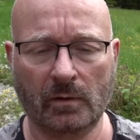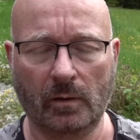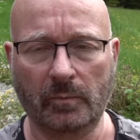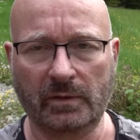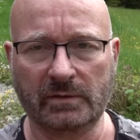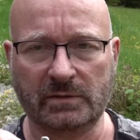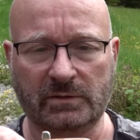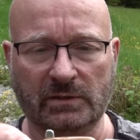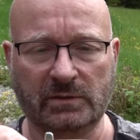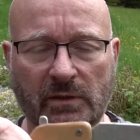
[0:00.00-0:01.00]
I mean, this is
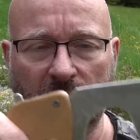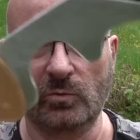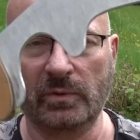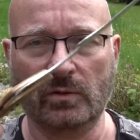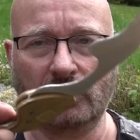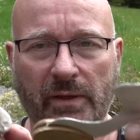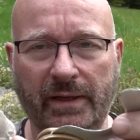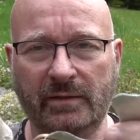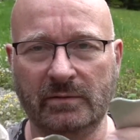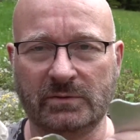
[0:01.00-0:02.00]
just an aluminum
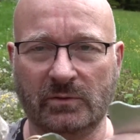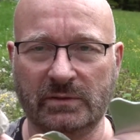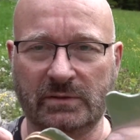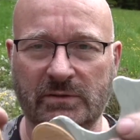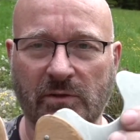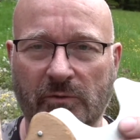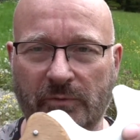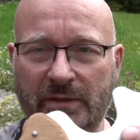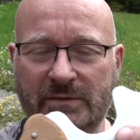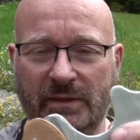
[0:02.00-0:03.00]
blade, so this is not
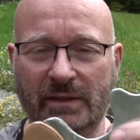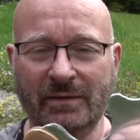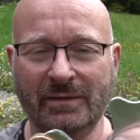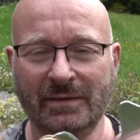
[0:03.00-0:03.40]
real steel.